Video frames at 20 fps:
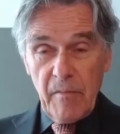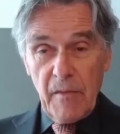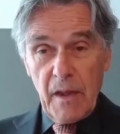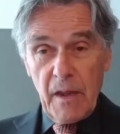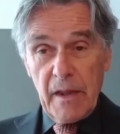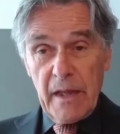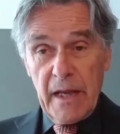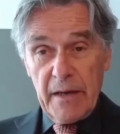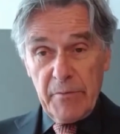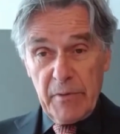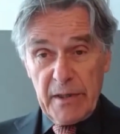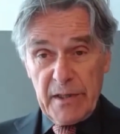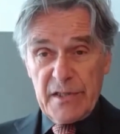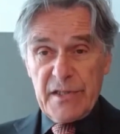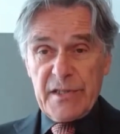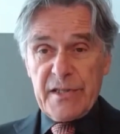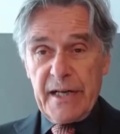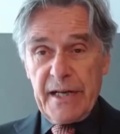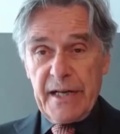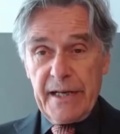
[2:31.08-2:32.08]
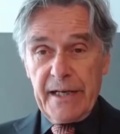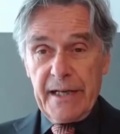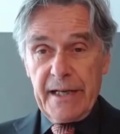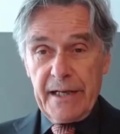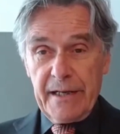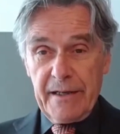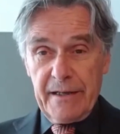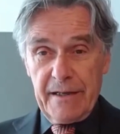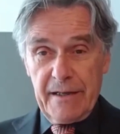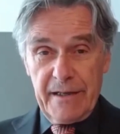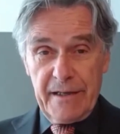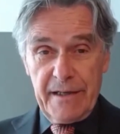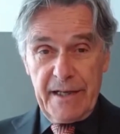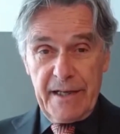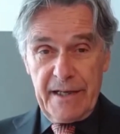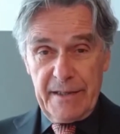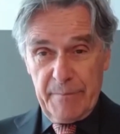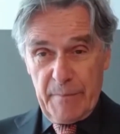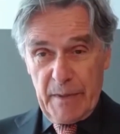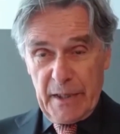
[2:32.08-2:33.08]
that were signing
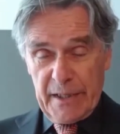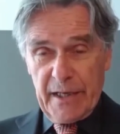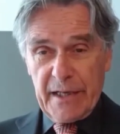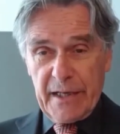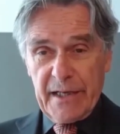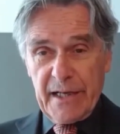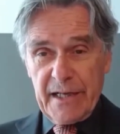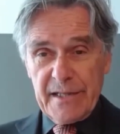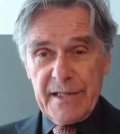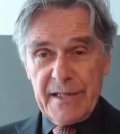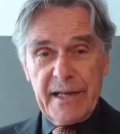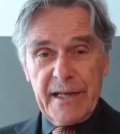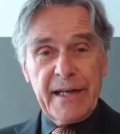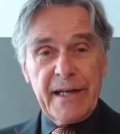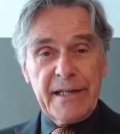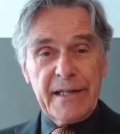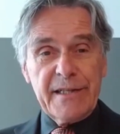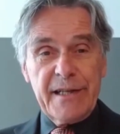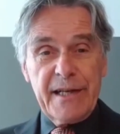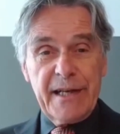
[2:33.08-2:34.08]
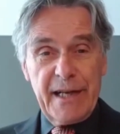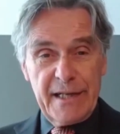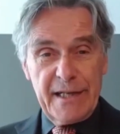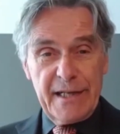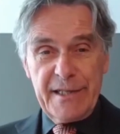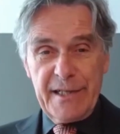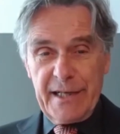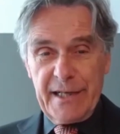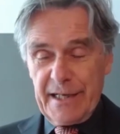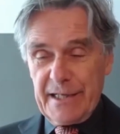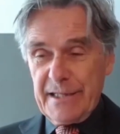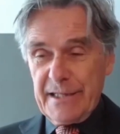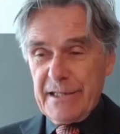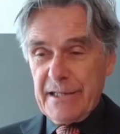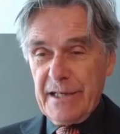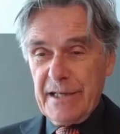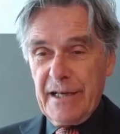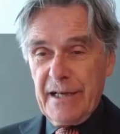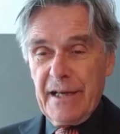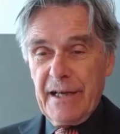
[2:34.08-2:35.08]
the Magna Carta in 1988
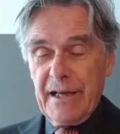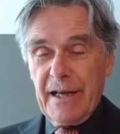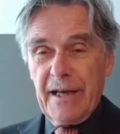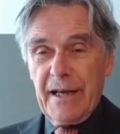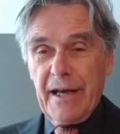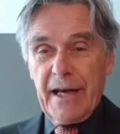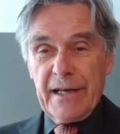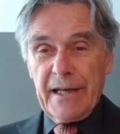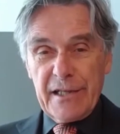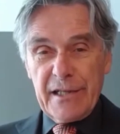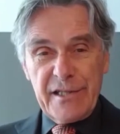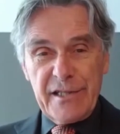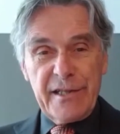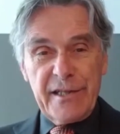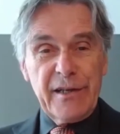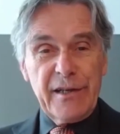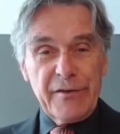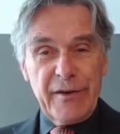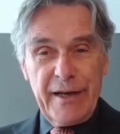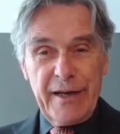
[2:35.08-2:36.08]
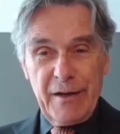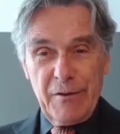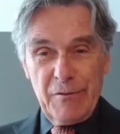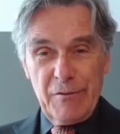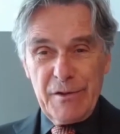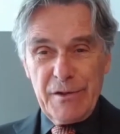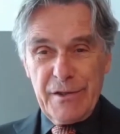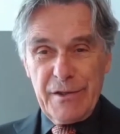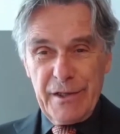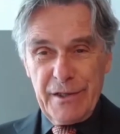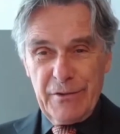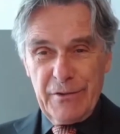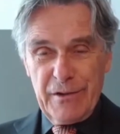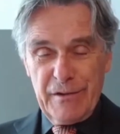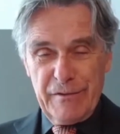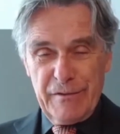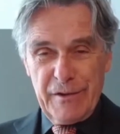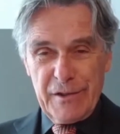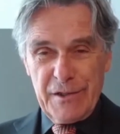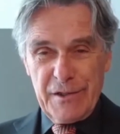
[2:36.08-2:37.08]
and are still around in
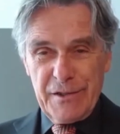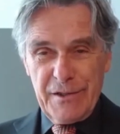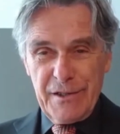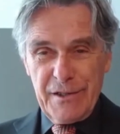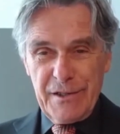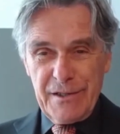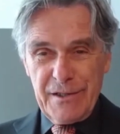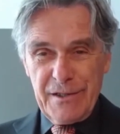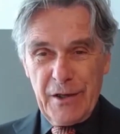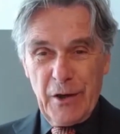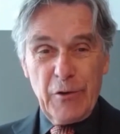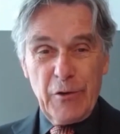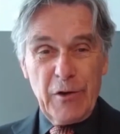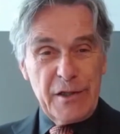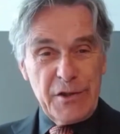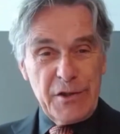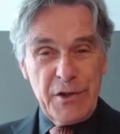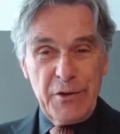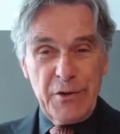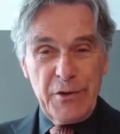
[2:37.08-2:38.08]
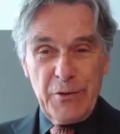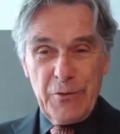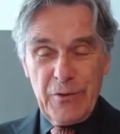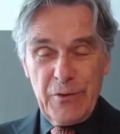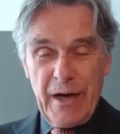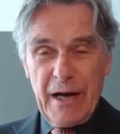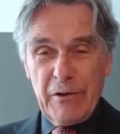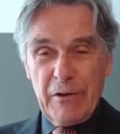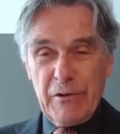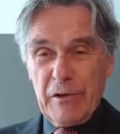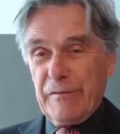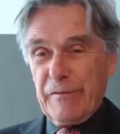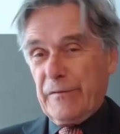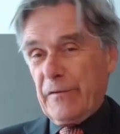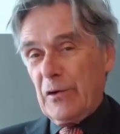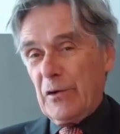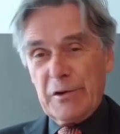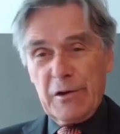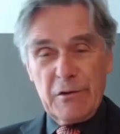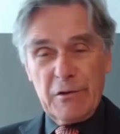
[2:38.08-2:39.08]
universities, only two out of
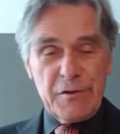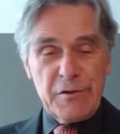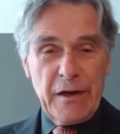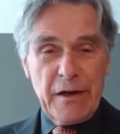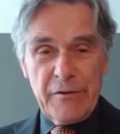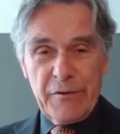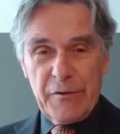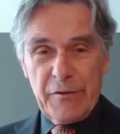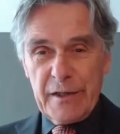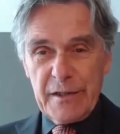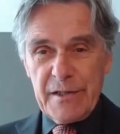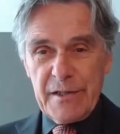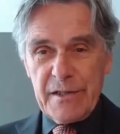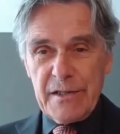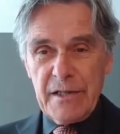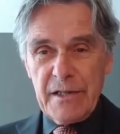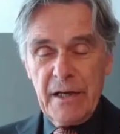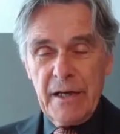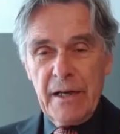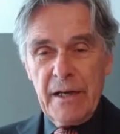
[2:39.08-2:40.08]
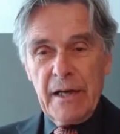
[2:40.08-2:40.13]
all those hundreds.